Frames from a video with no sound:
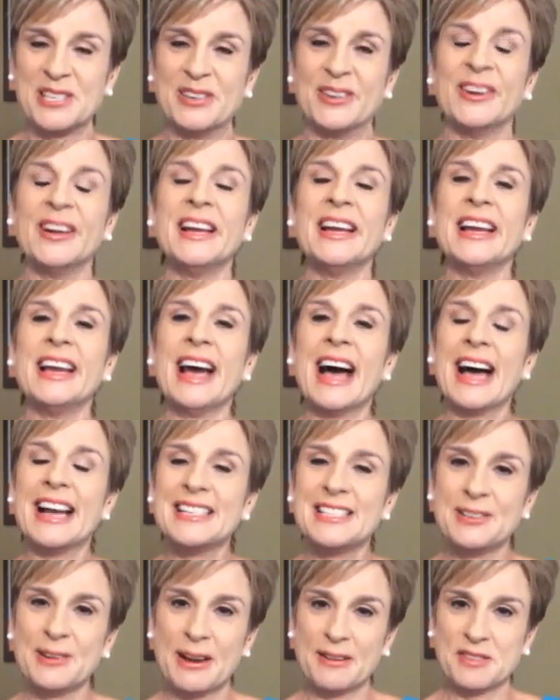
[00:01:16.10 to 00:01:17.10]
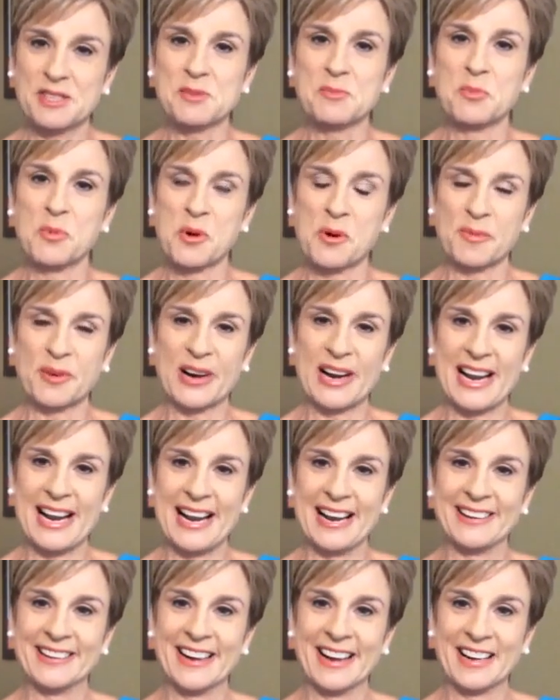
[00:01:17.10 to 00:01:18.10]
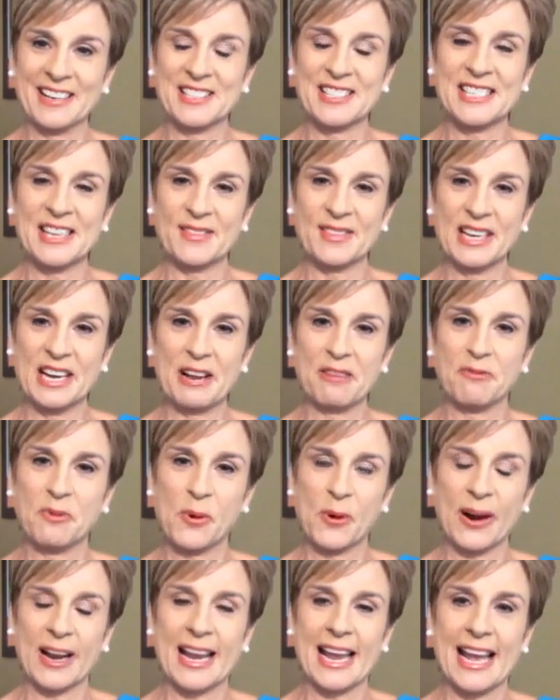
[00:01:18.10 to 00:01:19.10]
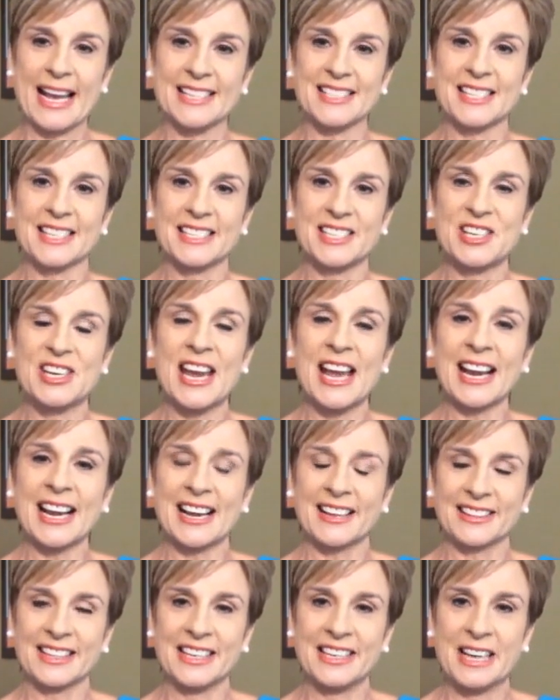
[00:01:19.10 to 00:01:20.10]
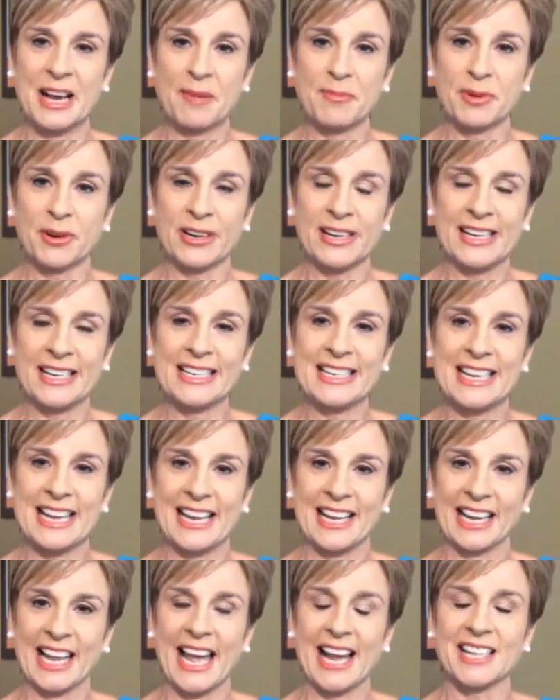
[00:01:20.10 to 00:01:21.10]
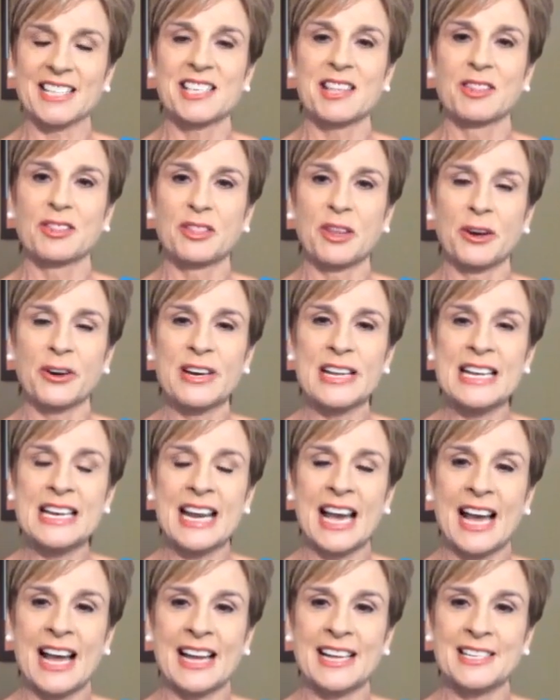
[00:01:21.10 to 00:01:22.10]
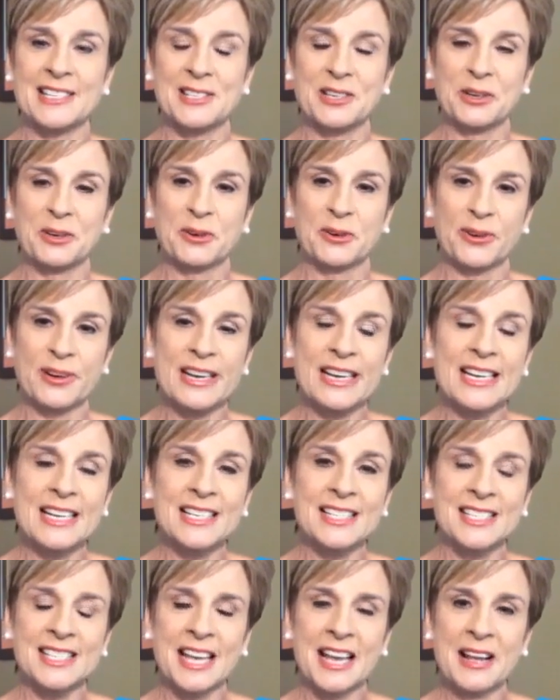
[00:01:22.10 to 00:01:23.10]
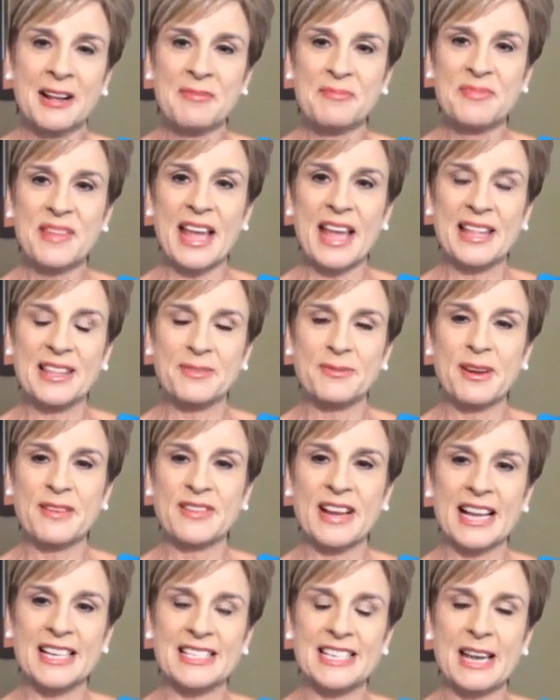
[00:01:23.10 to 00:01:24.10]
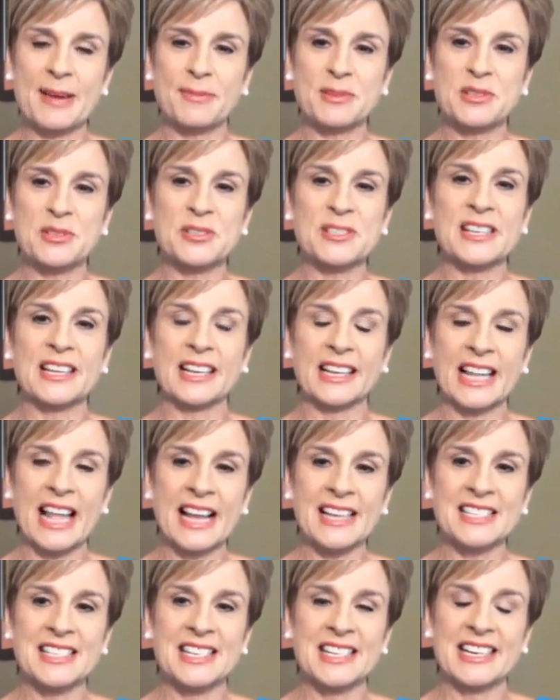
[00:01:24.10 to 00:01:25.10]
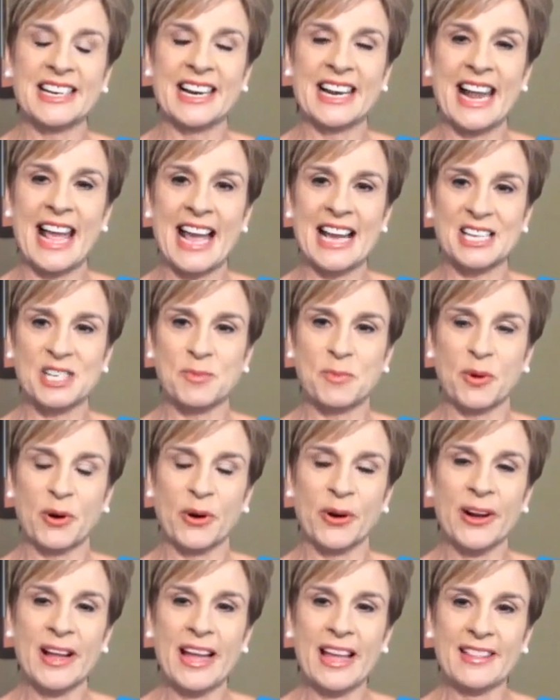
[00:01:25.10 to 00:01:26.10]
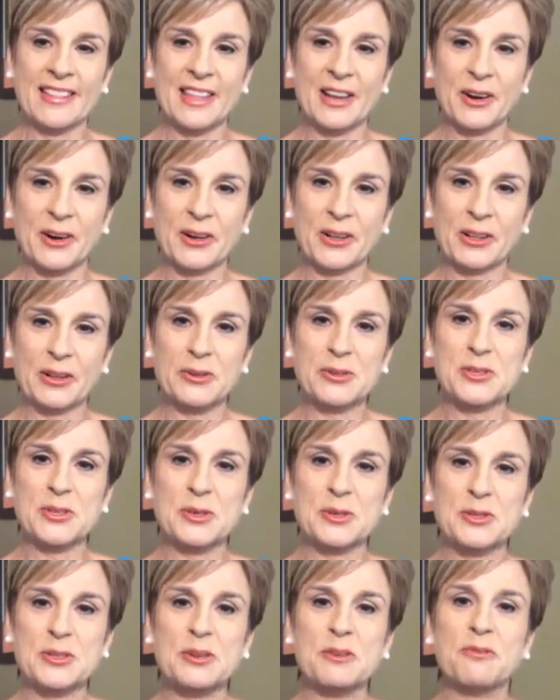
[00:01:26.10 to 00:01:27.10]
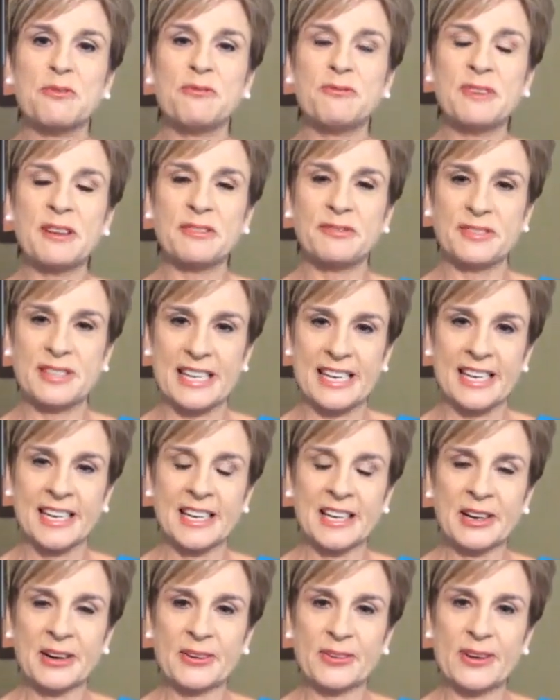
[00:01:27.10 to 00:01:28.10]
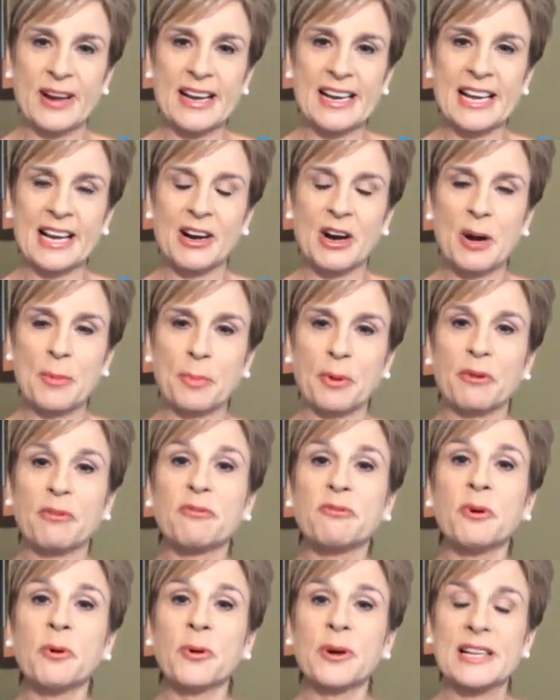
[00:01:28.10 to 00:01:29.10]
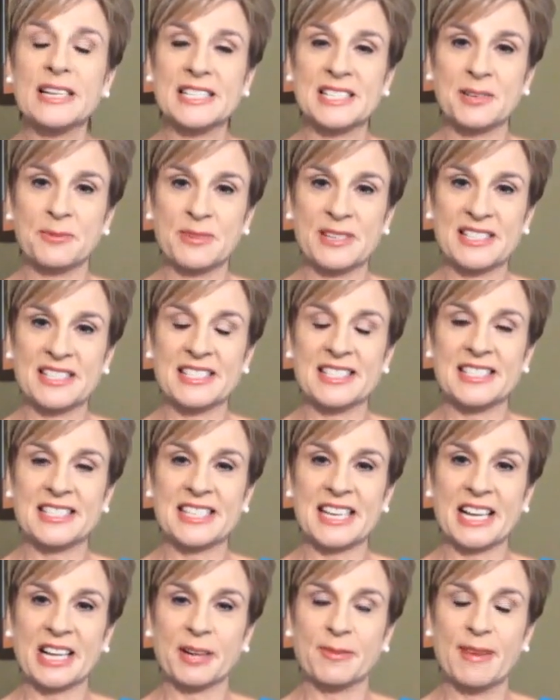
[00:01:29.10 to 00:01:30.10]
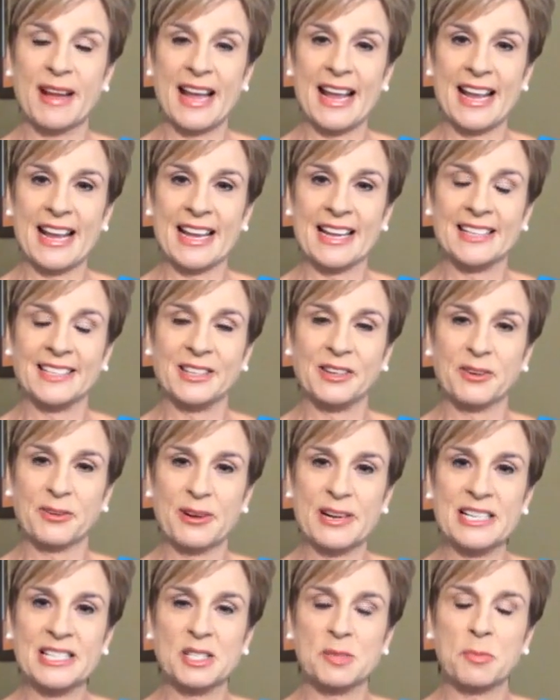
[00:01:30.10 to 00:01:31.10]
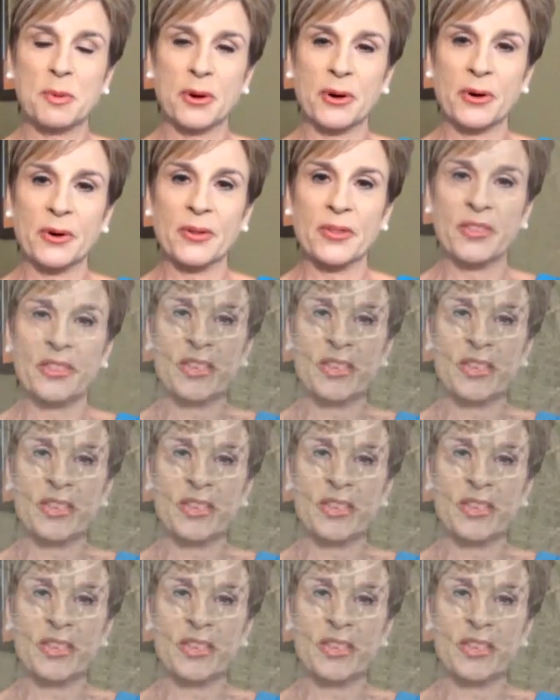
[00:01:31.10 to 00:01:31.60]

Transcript: you, I do have some warmer air on our seven day forecast. Check out the number in Galax 39 degrees. And then we've got temperatures in Lexington and Asheboro that are closer to 50 right now, upper 40s in Winston-Salem and Greensboro.